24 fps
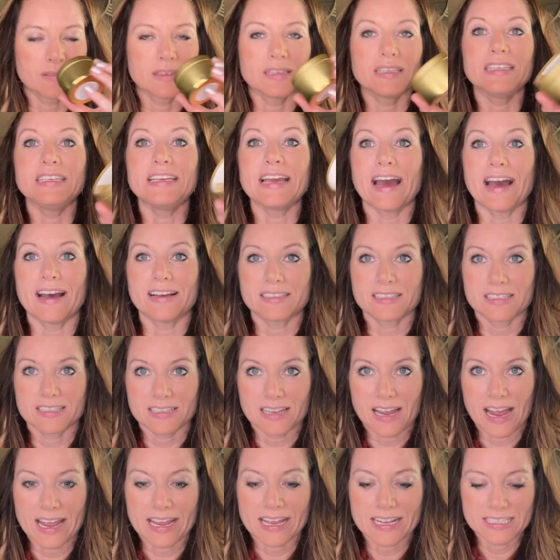Yes,
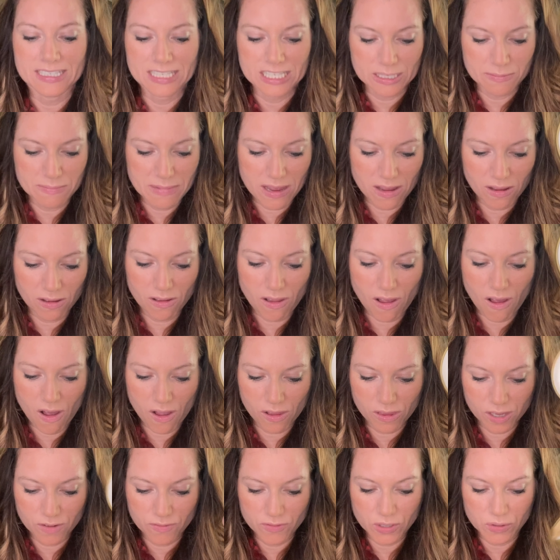I can smell
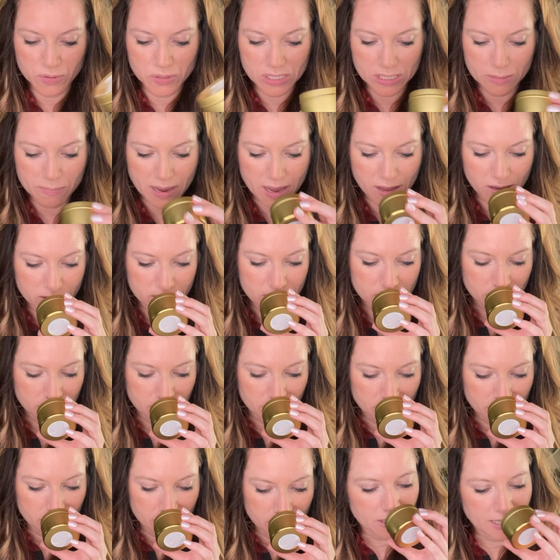all of those smells.
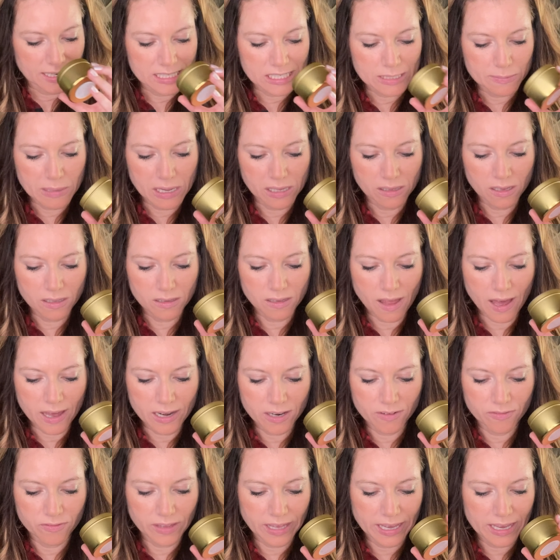I smell a lot
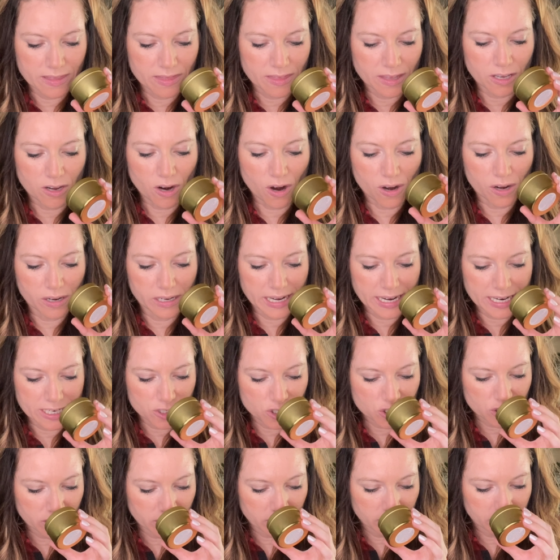of like the
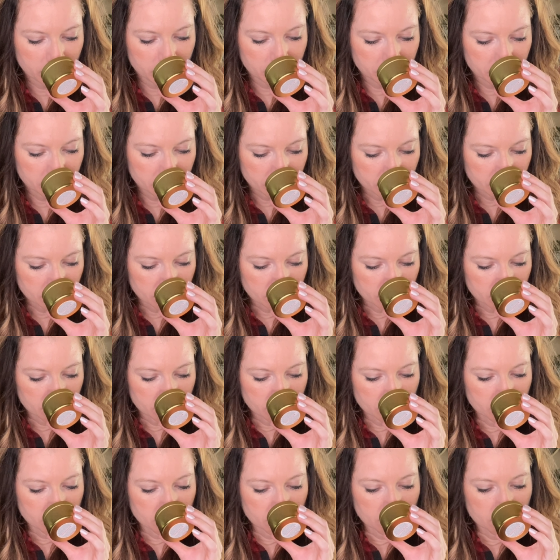carnation,
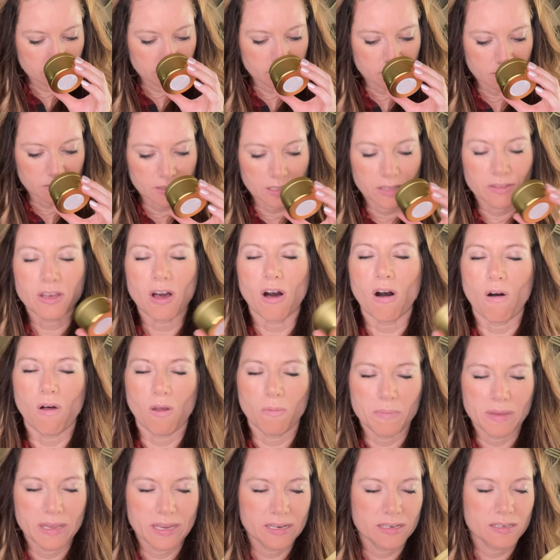the
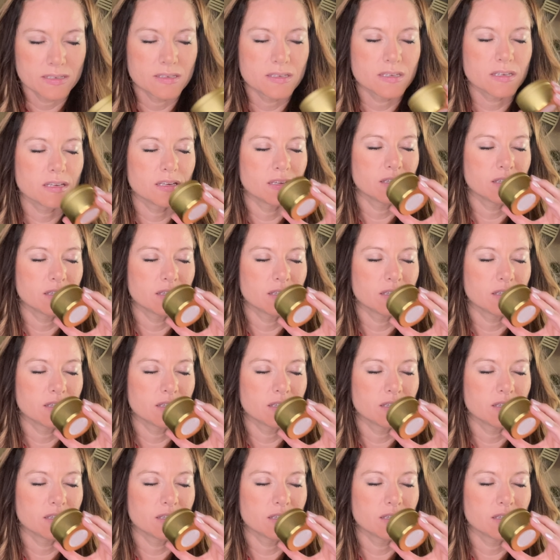almond.